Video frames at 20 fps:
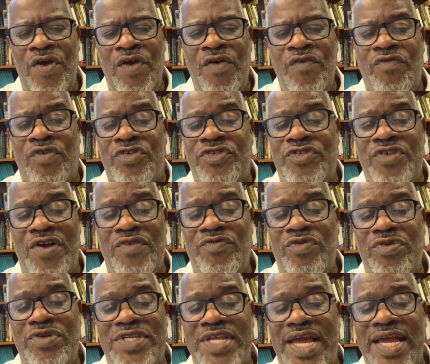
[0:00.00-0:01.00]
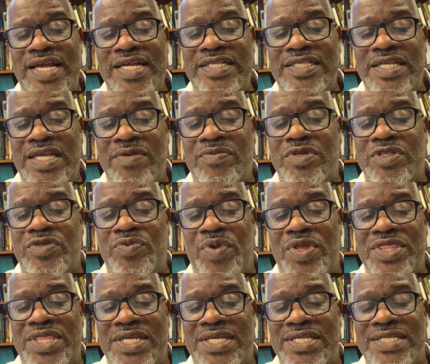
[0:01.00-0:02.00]
For several days he was
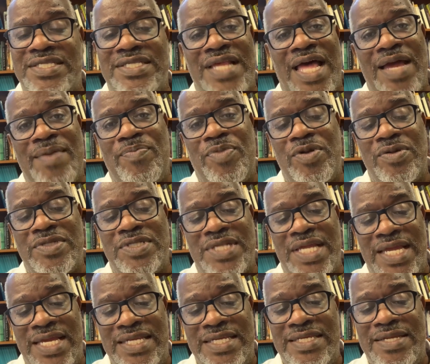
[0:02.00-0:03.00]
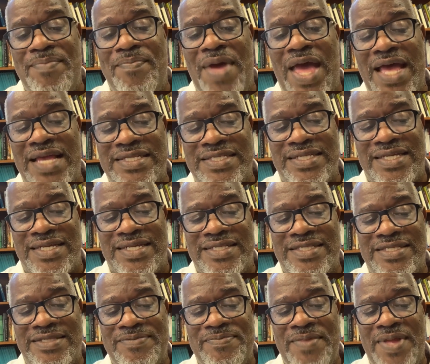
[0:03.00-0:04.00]
with the disciples in
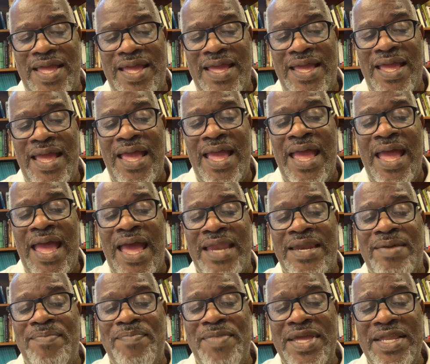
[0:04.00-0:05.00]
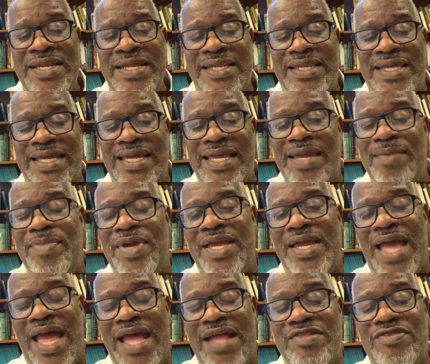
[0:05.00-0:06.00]
Damascus. And immediately he
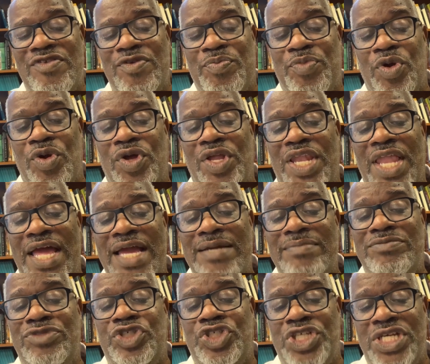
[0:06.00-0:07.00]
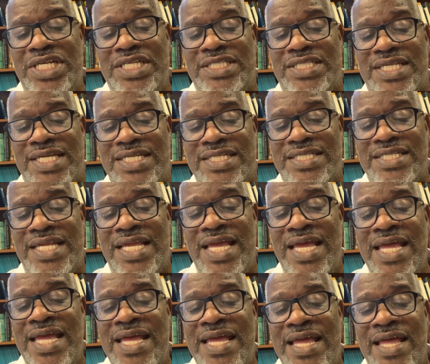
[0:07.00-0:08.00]
began to proclaim Jesus
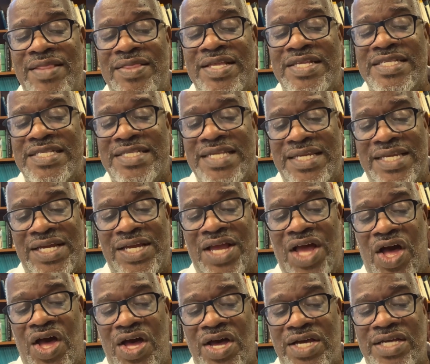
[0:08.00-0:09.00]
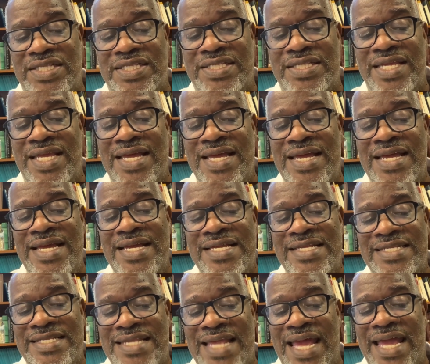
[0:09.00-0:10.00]
in the synagogues,
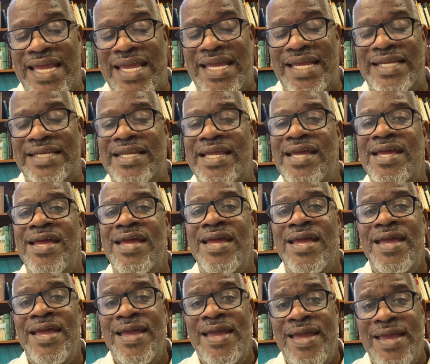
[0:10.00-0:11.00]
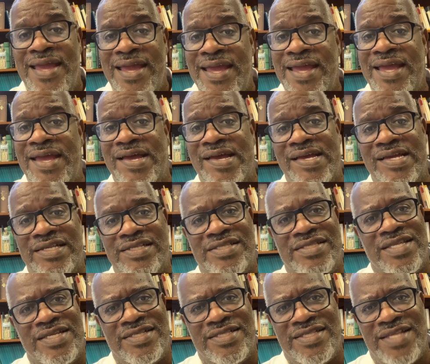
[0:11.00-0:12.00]
saying, "He is
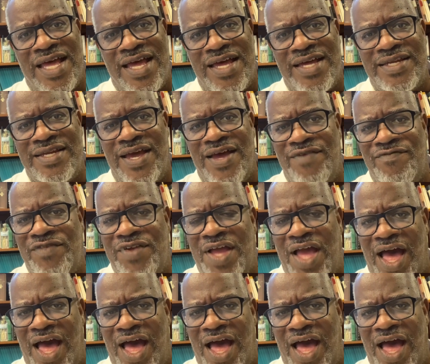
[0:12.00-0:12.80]
the Son of God."